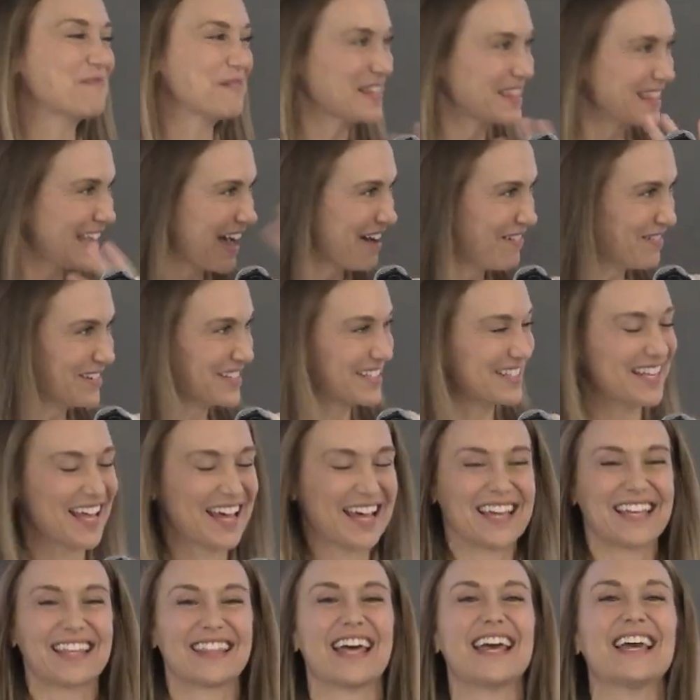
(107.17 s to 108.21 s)
But that was
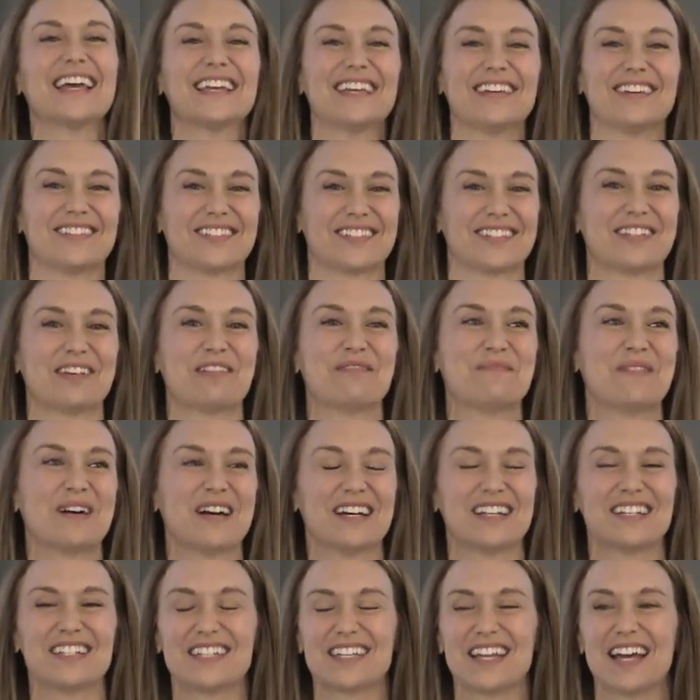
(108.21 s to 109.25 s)
like, thank you so
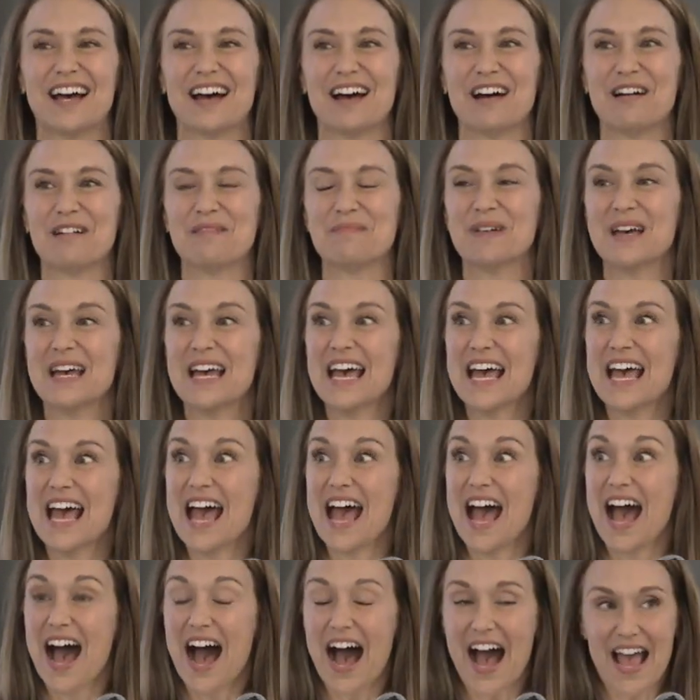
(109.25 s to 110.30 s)
much.
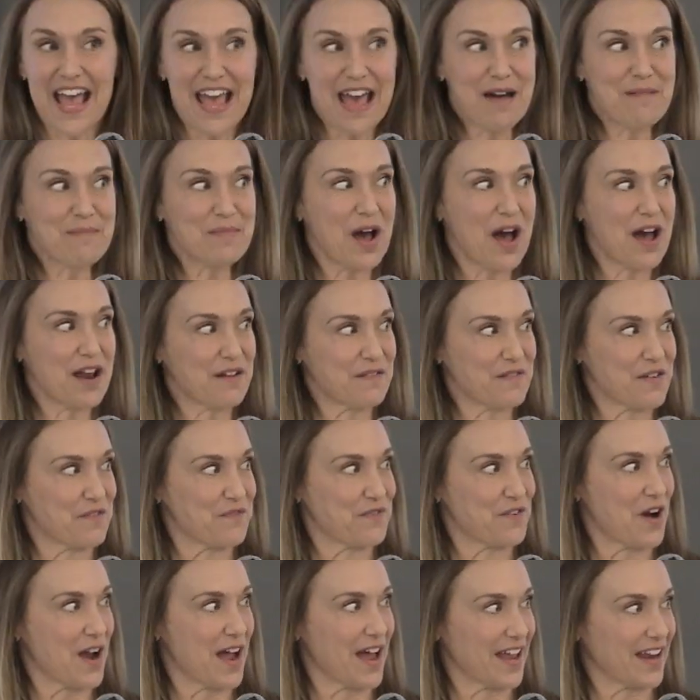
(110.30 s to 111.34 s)
I am kind of a
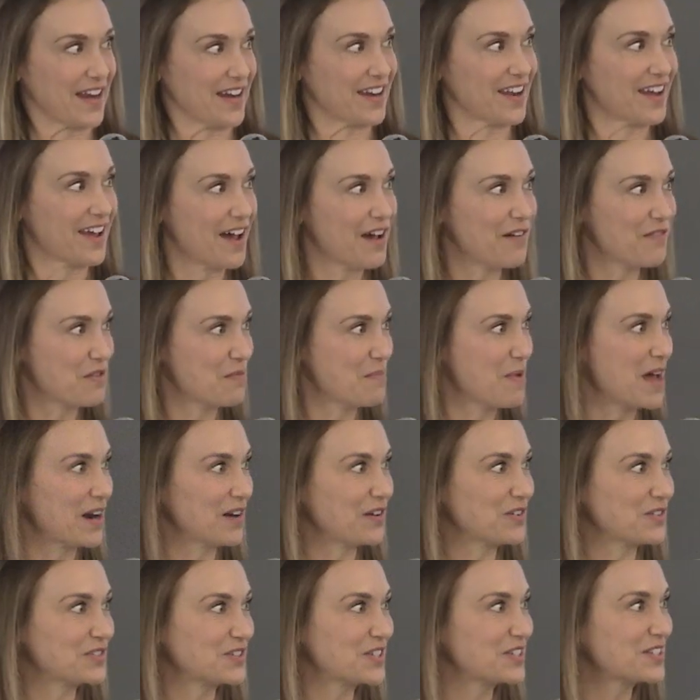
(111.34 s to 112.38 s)
friend of the
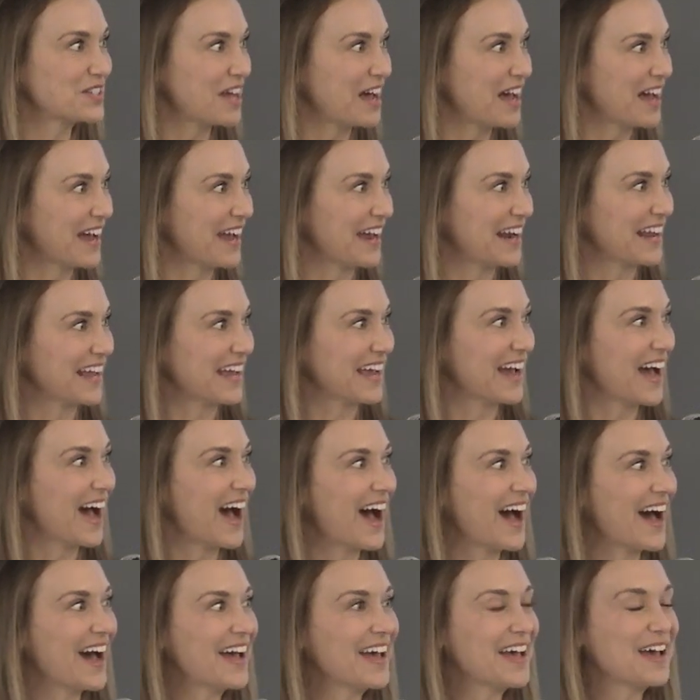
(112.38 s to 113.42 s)
Medical Society.
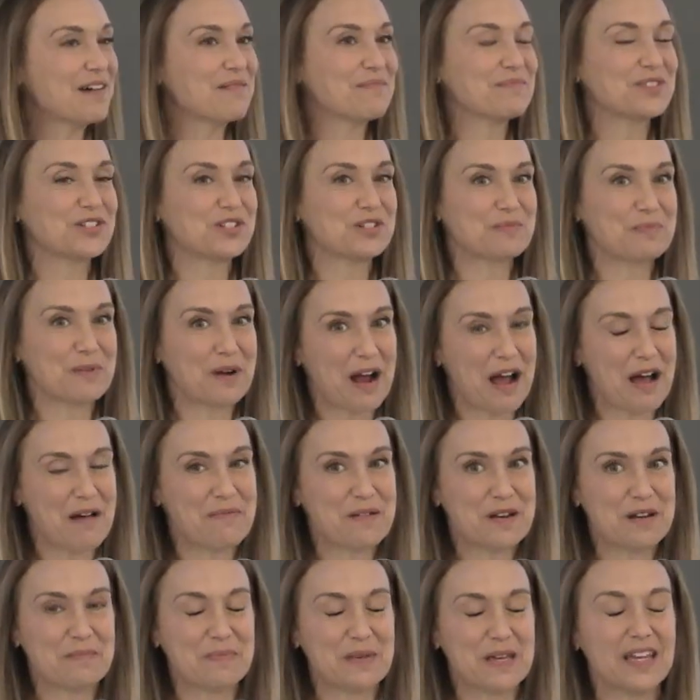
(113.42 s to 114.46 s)
I am super
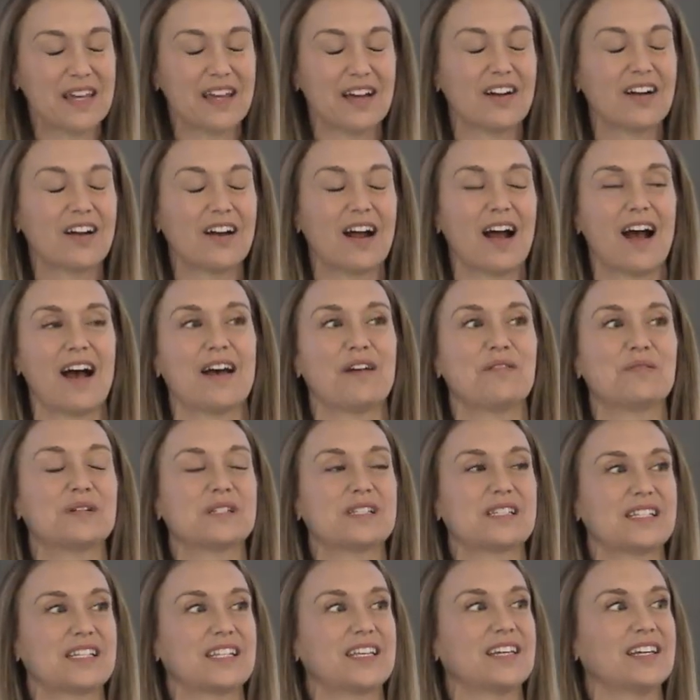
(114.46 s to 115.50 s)
happy to be here. I
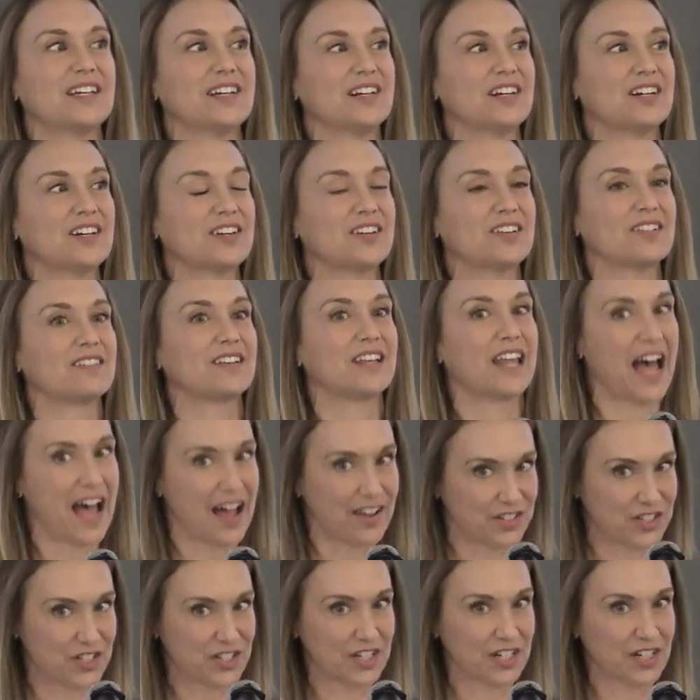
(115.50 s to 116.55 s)
was here
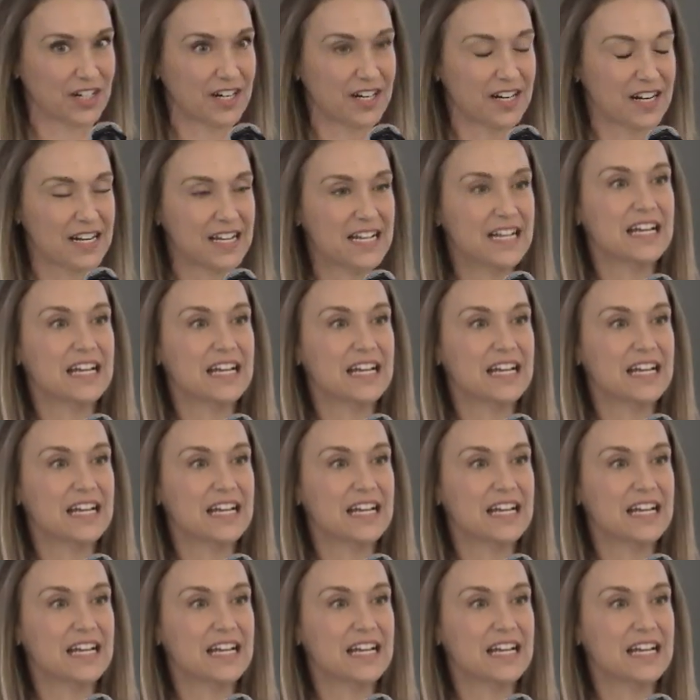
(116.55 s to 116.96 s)
last year.